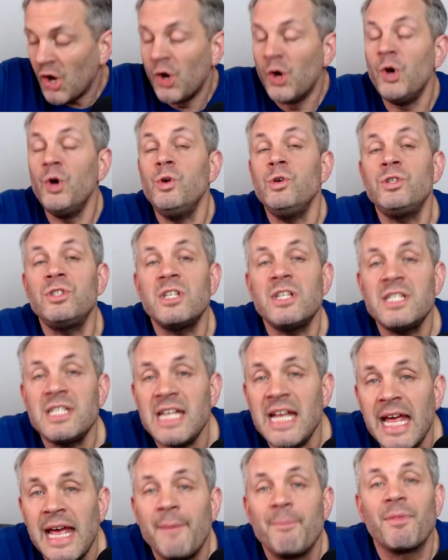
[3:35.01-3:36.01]
Who's to
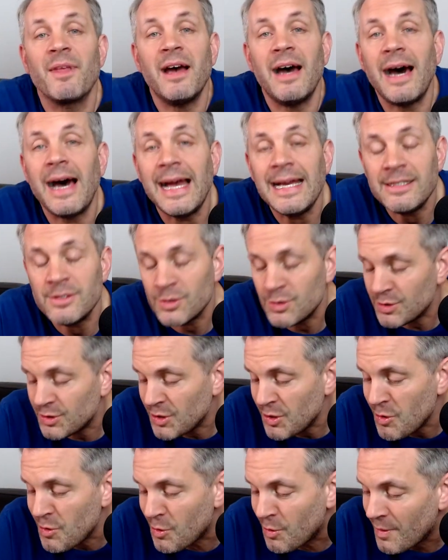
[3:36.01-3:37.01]
say? I don't
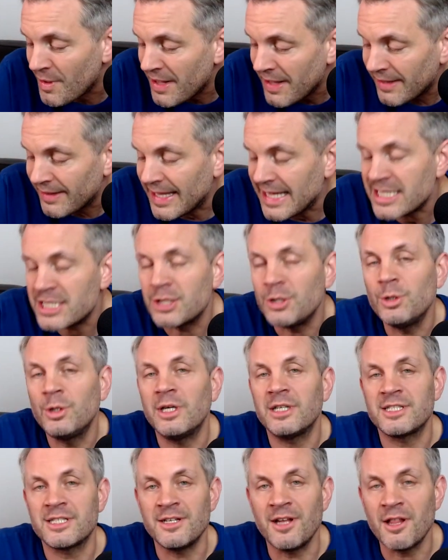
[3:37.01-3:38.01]
know. Let's
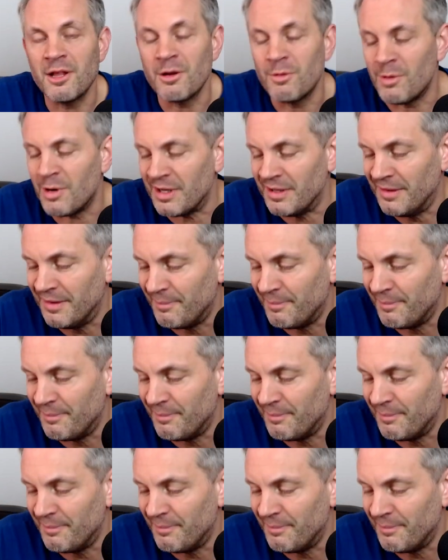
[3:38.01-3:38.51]
look at another one.